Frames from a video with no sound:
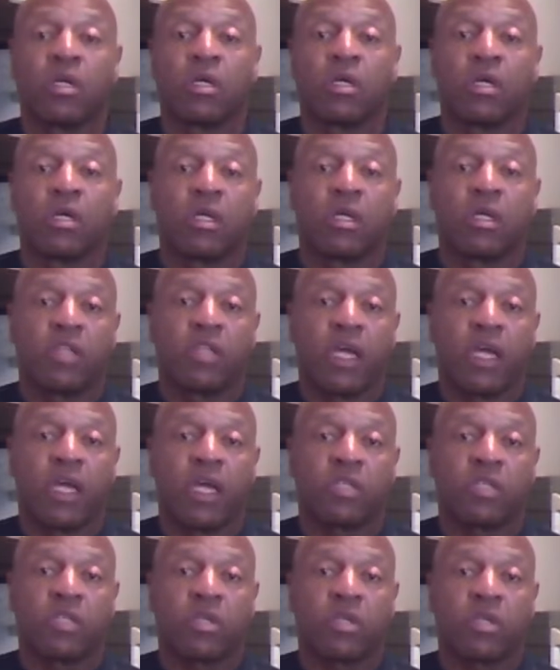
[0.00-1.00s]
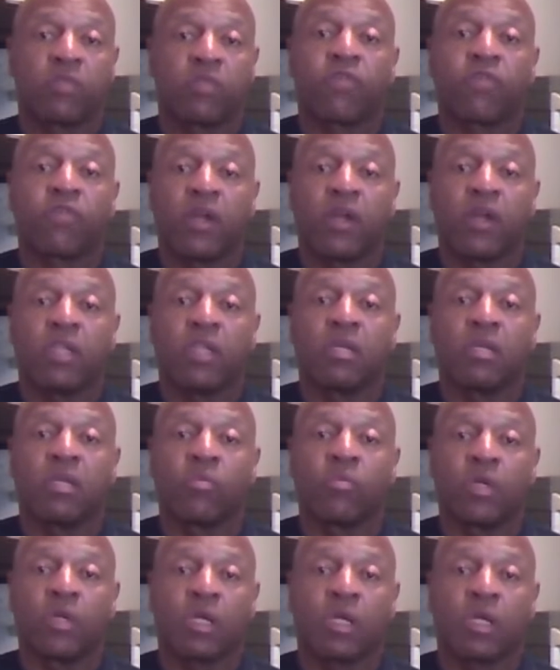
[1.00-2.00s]
that is confronting them
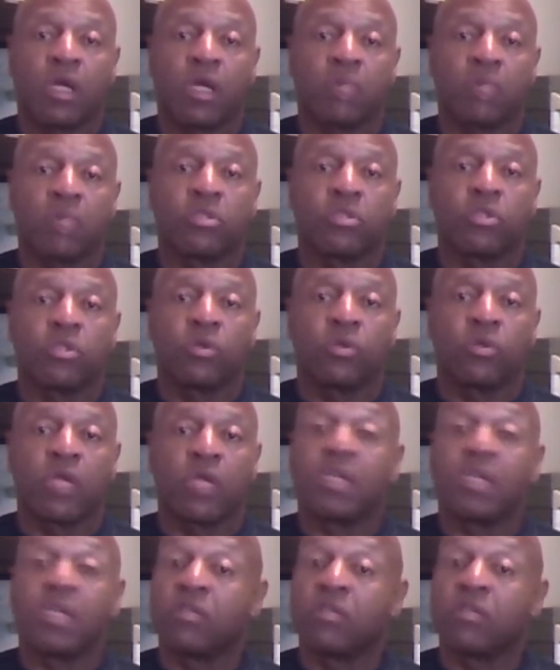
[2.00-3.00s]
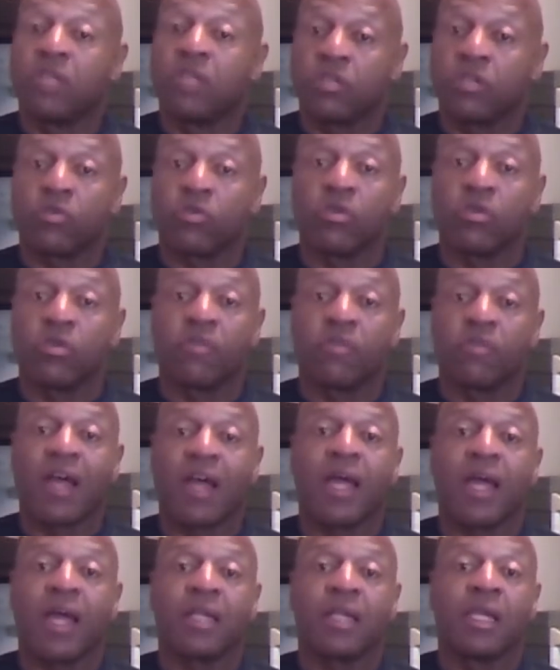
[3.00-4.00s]
when it comes to the digital
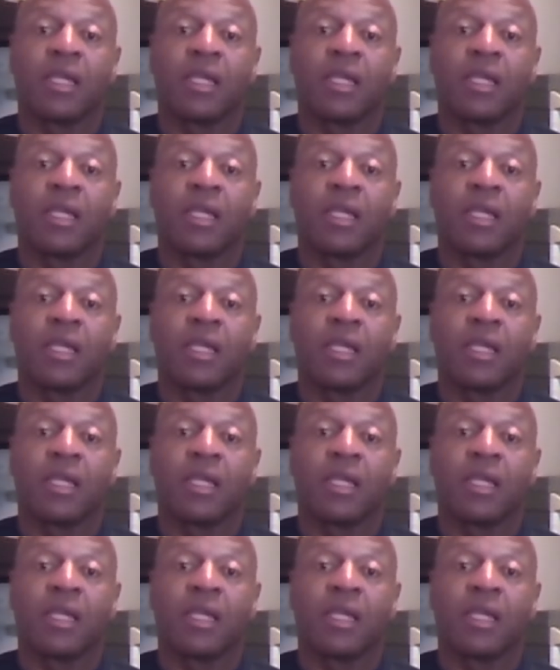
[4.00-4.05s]
divide